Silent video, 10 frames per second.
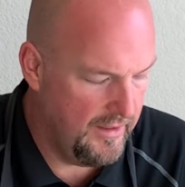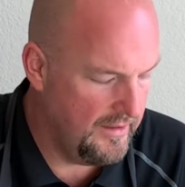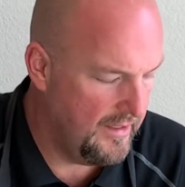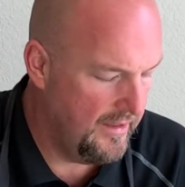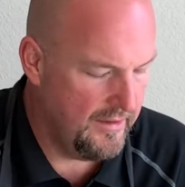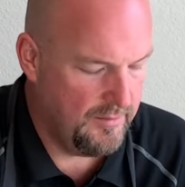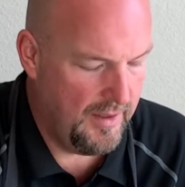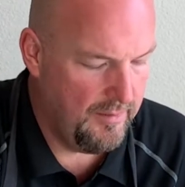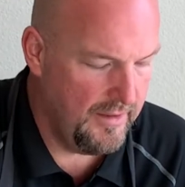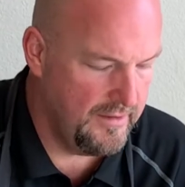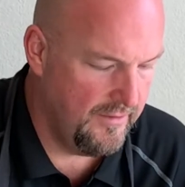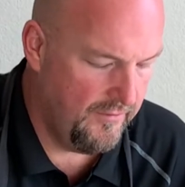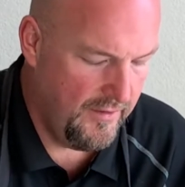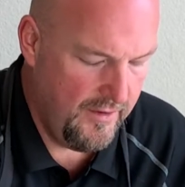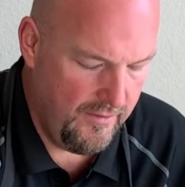today, this probably isn't for
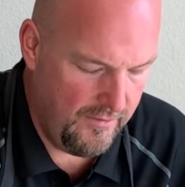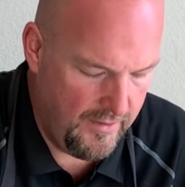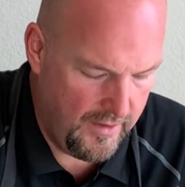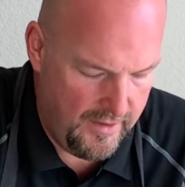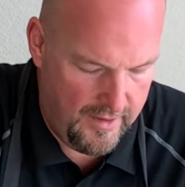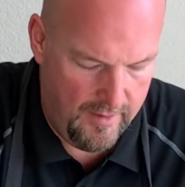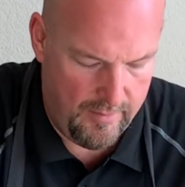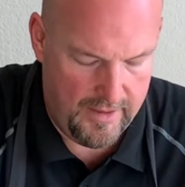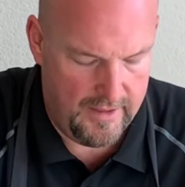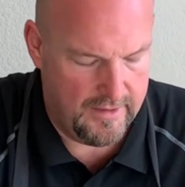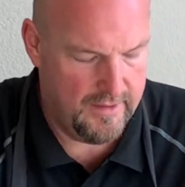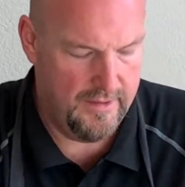you, but